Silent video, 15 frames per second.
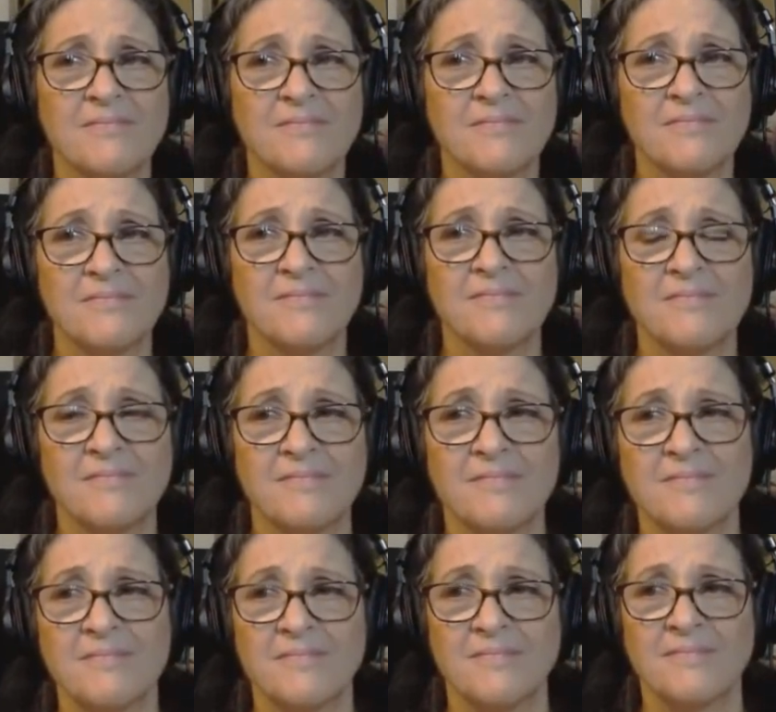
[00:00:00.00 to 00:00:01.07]

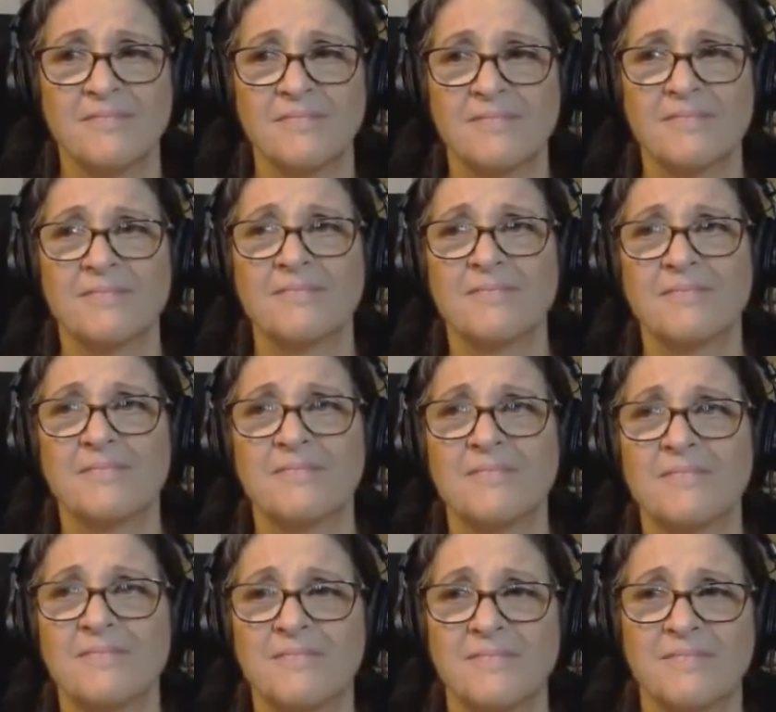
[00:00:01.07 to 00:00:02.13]

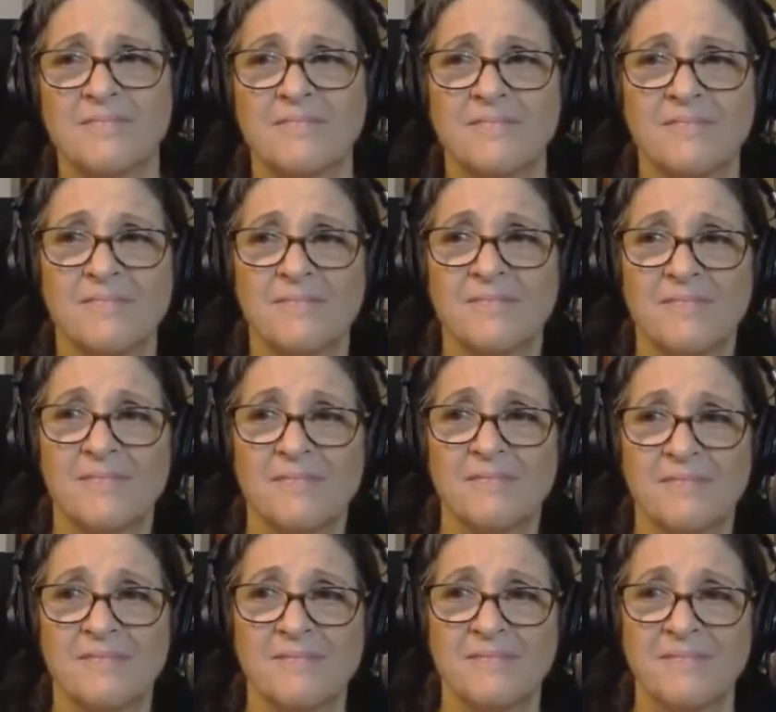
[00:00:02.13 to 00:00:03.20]

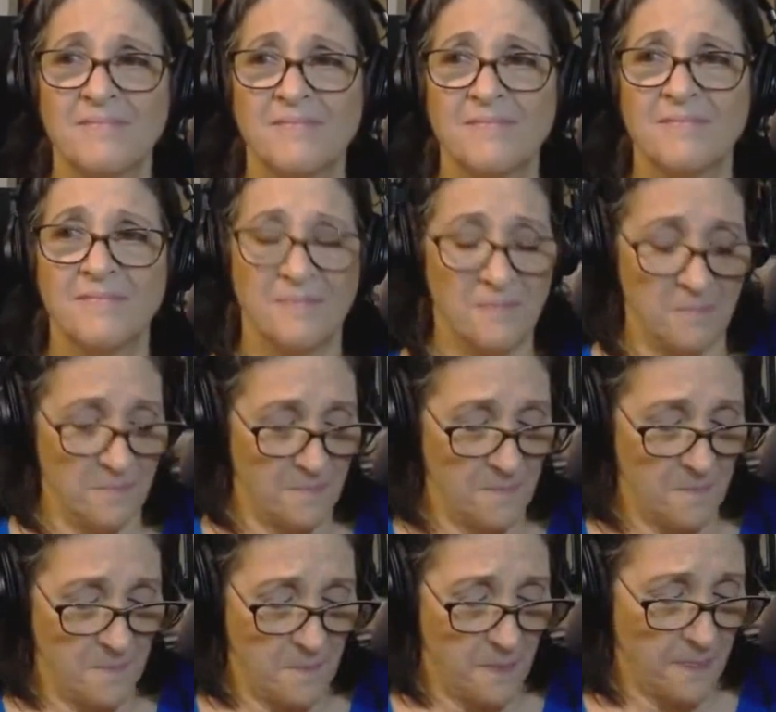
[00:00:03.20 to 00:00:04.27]

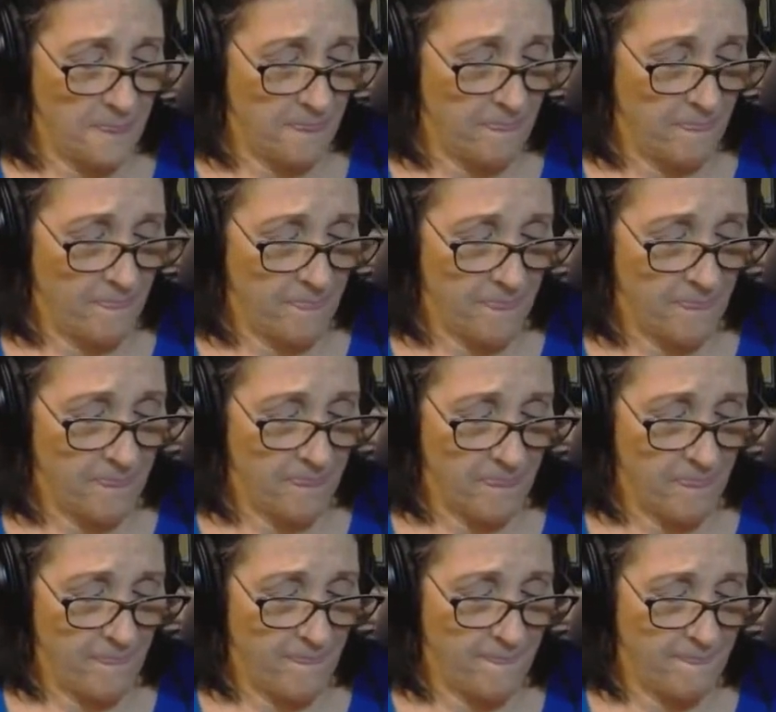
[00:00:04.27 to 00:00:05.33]

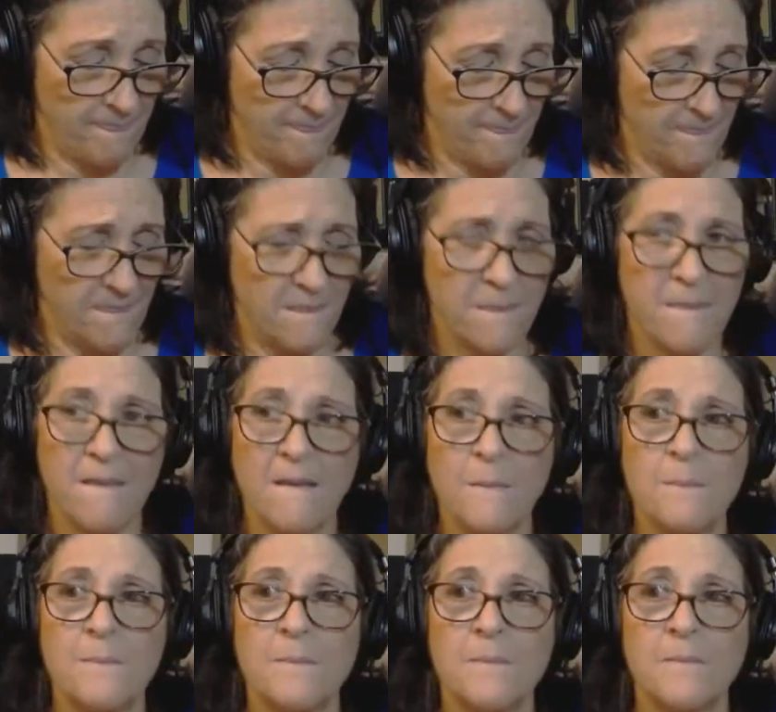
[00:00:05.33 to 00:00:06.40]

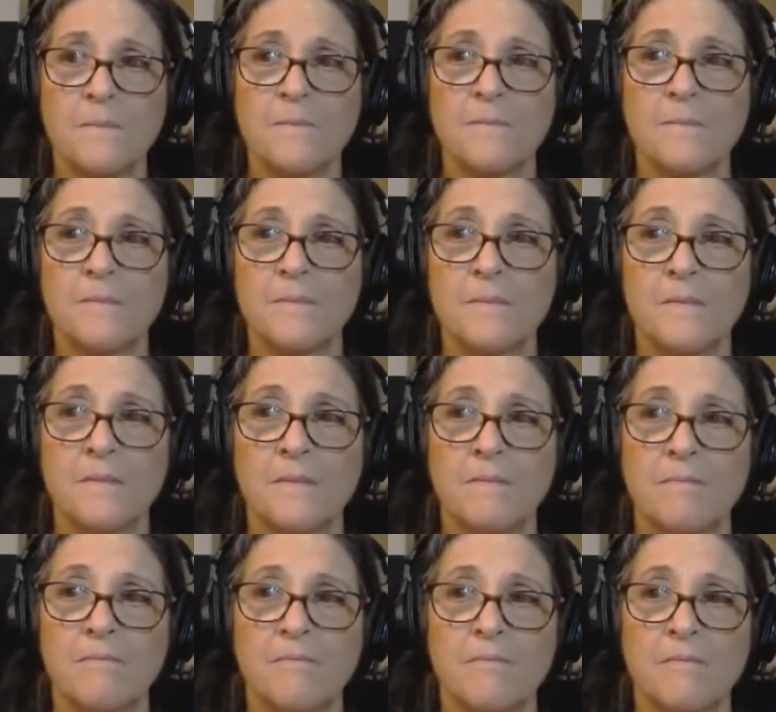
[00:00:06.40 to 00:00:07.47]

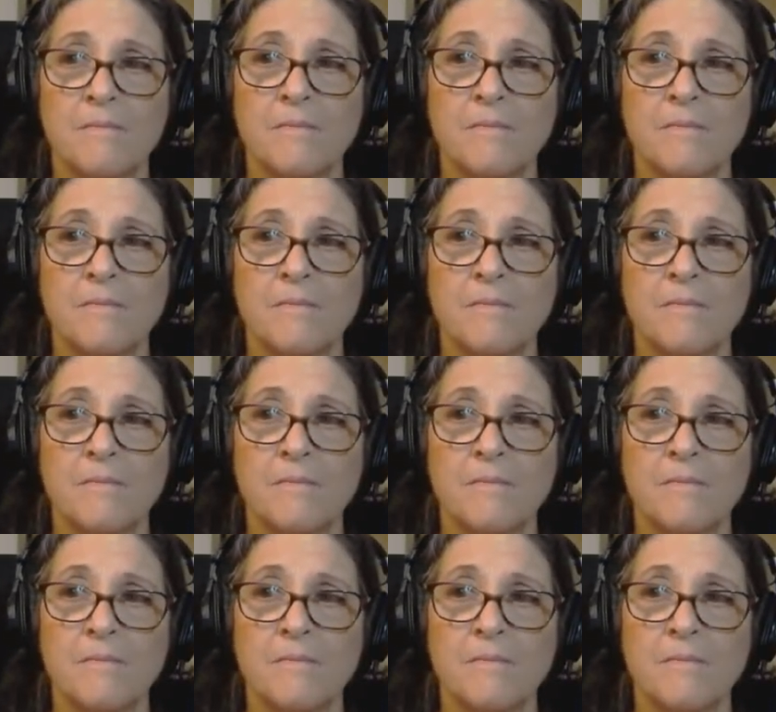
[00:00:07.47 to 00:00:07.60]
This person isn't speaking.